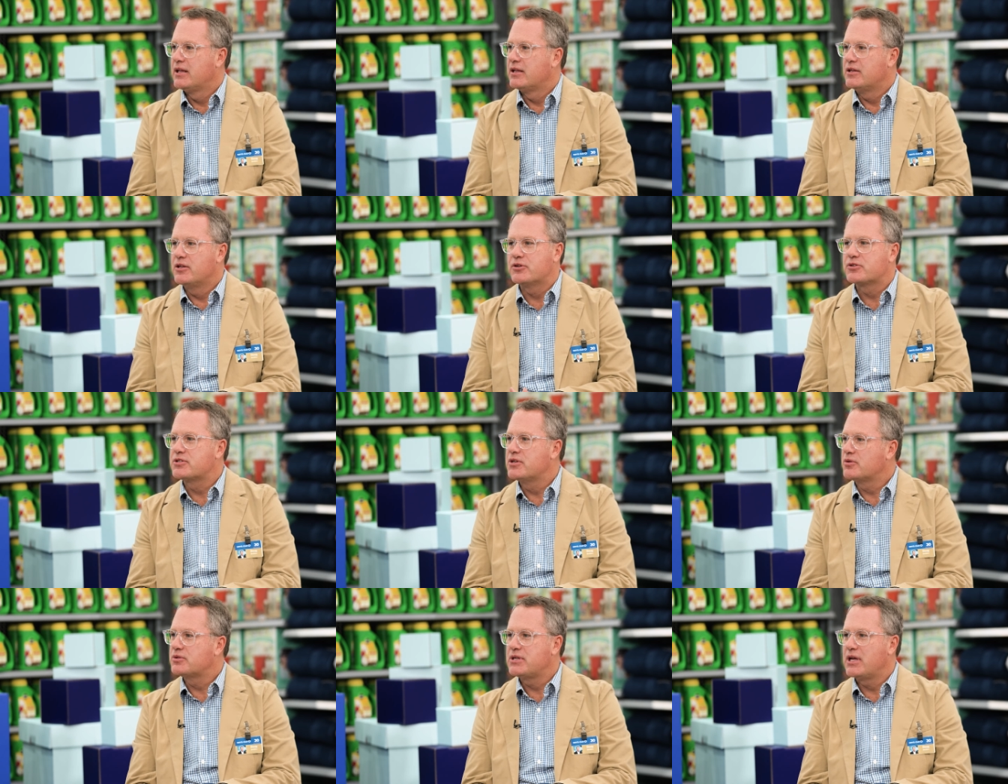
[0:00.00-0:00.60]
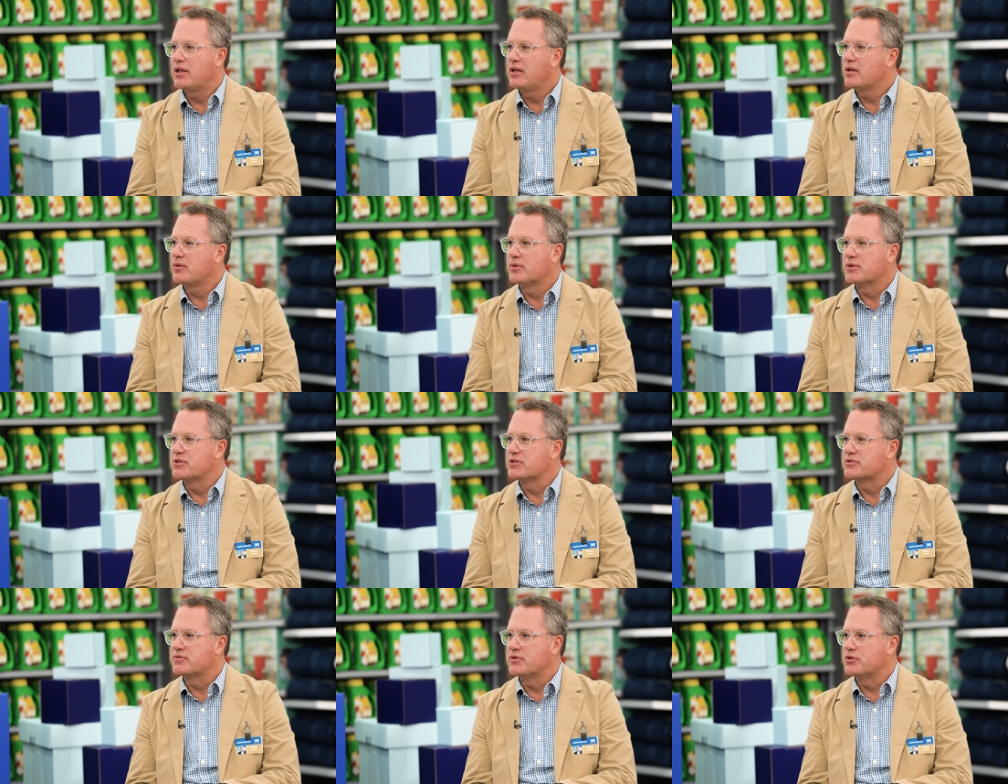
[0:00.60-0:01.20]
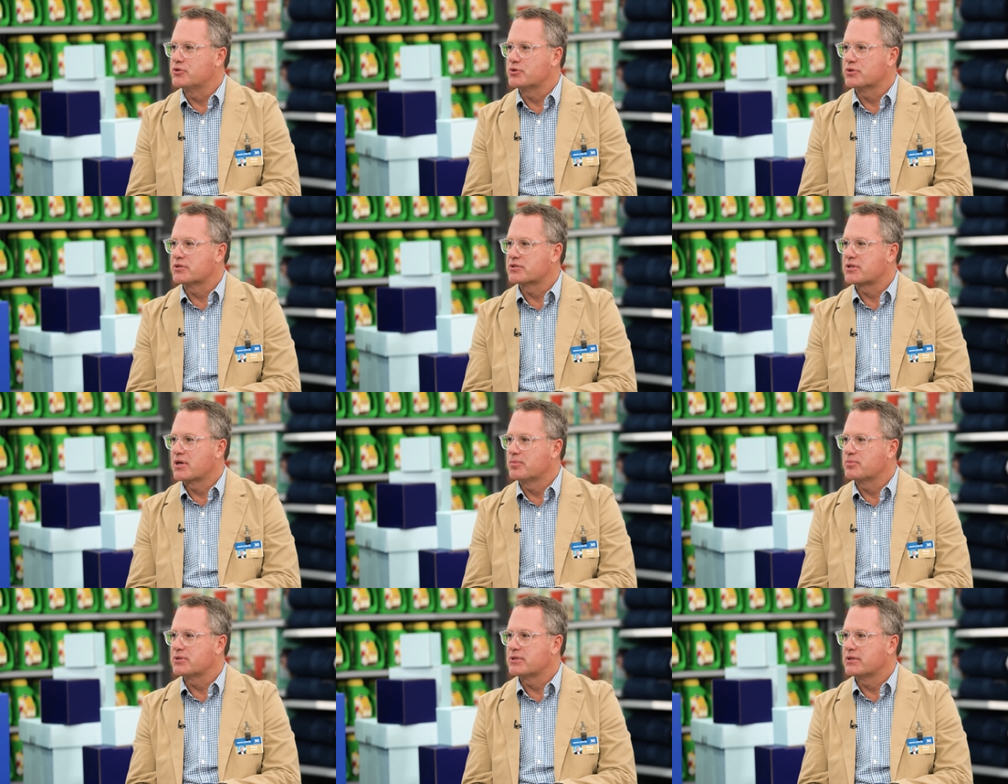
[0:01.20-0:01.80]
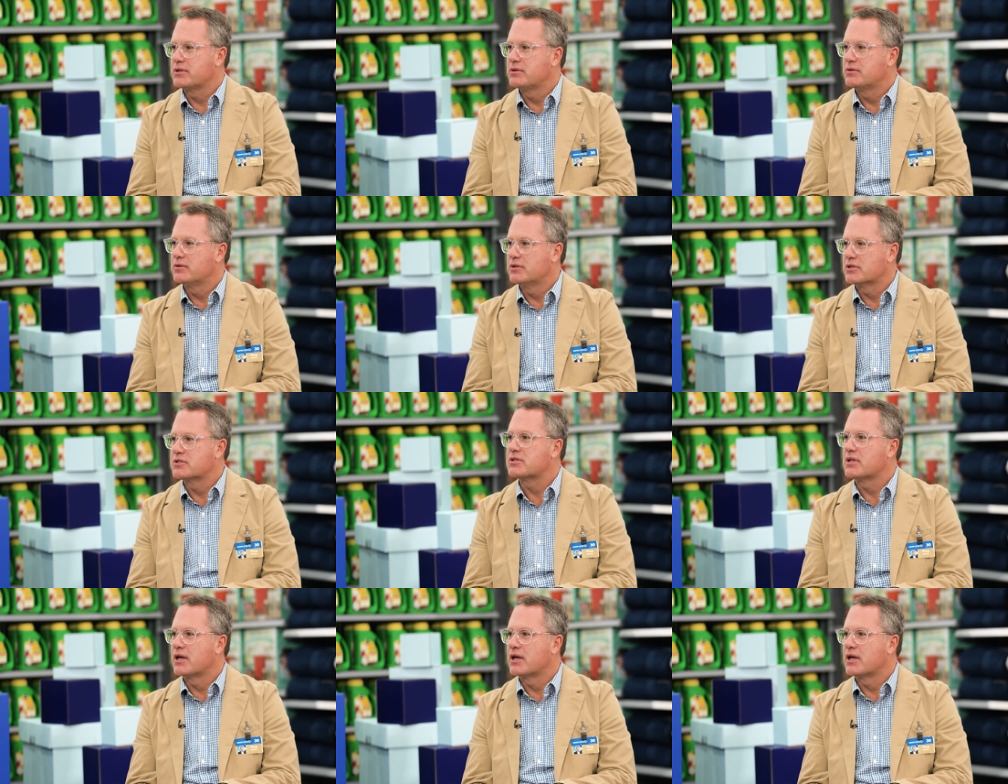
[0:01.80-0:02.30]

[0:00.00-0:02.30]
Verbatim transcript: there's no telling what this future of this company looks